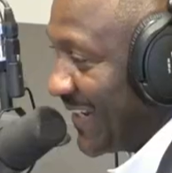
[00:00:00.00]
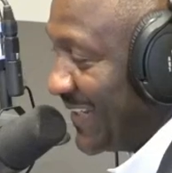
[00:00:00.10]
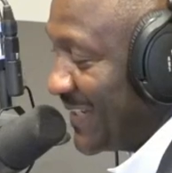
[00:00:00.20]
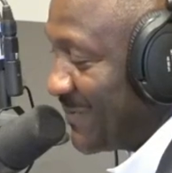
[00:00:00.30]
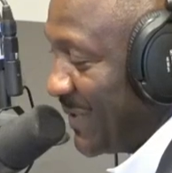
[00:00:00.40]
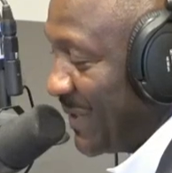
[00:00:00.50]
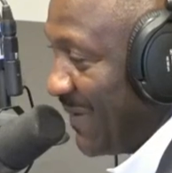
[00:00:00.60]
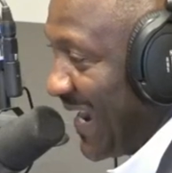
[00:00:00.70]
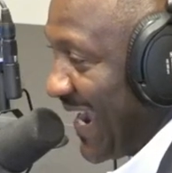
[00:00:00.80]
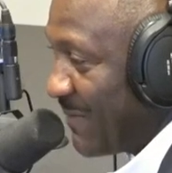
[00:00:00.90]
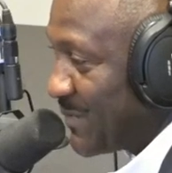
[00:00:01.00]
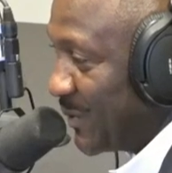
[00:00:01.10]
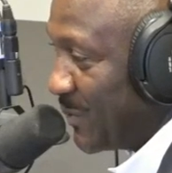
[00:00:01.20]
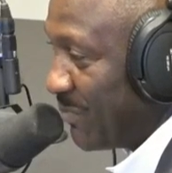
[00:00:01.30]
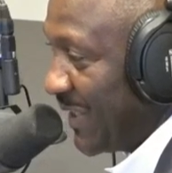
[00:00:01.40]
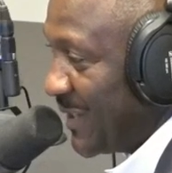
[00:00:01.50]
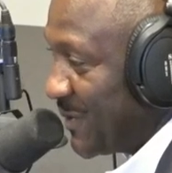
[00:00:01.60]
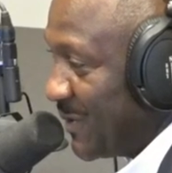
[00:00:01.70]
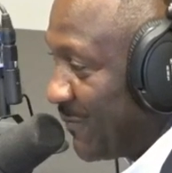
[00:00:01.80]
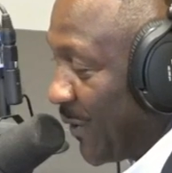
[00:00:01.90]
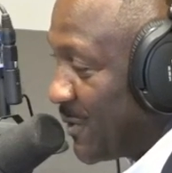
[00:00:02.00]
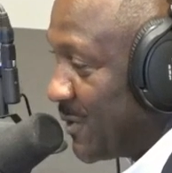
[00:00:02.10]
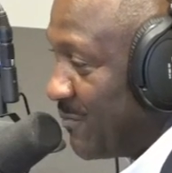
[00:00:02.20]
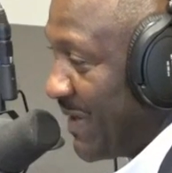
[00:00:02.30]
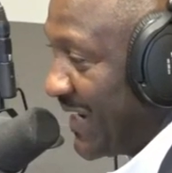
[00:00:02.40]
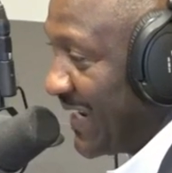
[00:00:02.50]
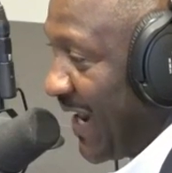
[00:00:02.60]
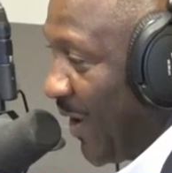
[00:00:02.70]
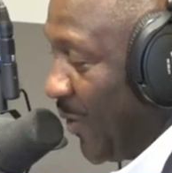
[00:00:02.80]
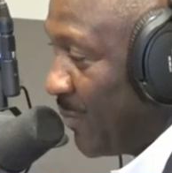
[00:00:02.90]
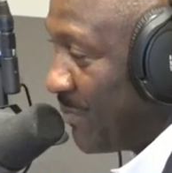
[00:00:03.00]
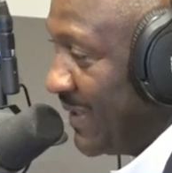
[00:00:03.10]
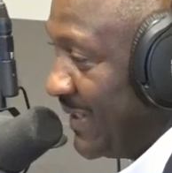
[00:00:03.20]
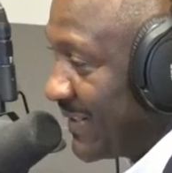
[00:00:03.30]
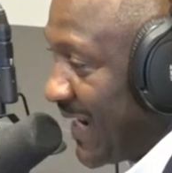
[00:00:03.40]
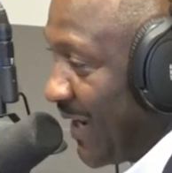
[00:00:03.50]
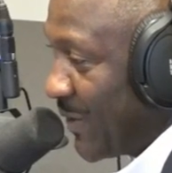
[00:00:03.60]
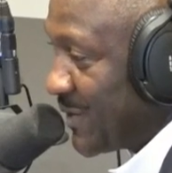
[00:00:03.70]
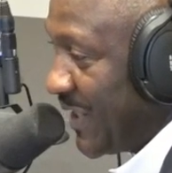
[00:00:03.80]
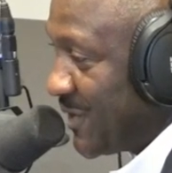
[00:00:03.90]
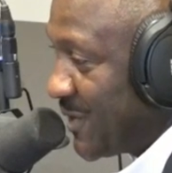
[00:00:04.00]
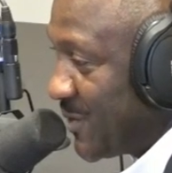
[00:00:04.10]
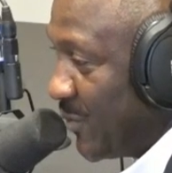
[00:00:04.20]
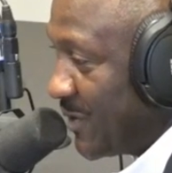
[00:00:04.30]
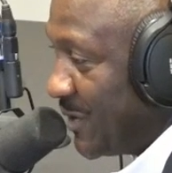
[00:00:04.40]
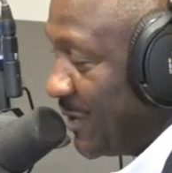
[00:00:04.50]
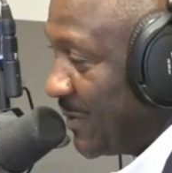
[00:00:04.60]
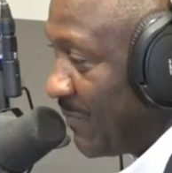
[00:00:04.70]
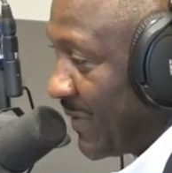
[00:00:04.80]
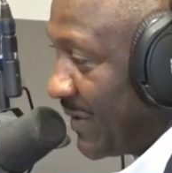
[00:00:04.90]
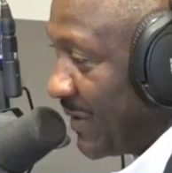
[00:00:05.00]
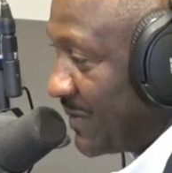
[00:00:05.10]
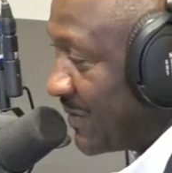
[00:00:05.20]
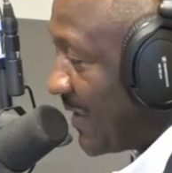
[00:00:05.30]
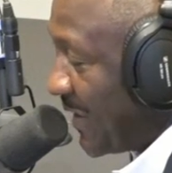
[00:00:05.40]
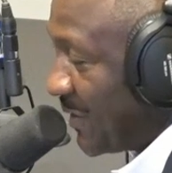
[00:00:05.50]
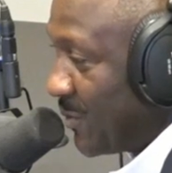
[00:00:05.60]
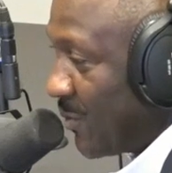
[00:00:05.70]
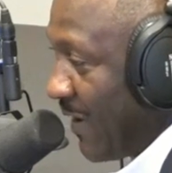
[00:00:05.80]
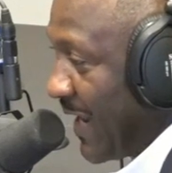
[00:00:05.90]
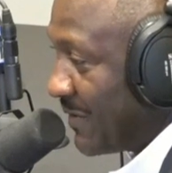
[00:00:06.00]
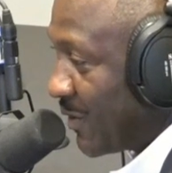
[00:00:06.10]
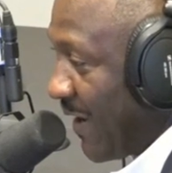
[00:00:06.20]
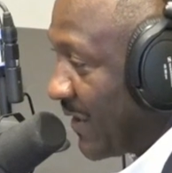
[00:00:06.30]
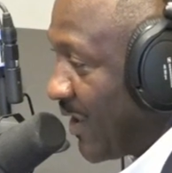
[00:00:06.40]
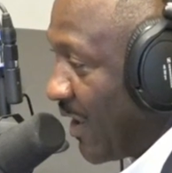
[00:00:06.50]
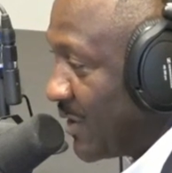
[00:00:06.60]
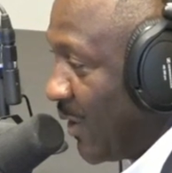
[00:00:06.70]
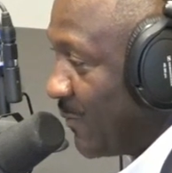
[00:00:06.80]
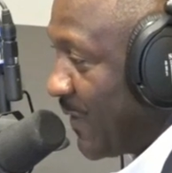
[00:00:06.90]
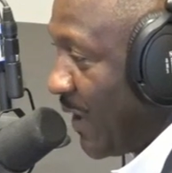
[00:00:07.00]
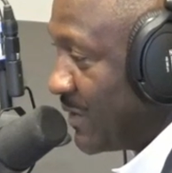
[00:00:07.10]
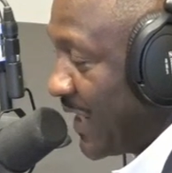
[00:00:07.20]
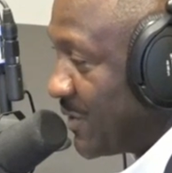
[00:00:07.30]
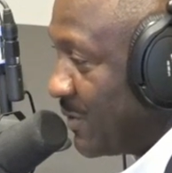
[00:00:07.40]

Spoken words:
it has been my absolute pleasure. The first of many, I hope, conversations with you. Thank you, Grant, the Grant Cardone Foundation.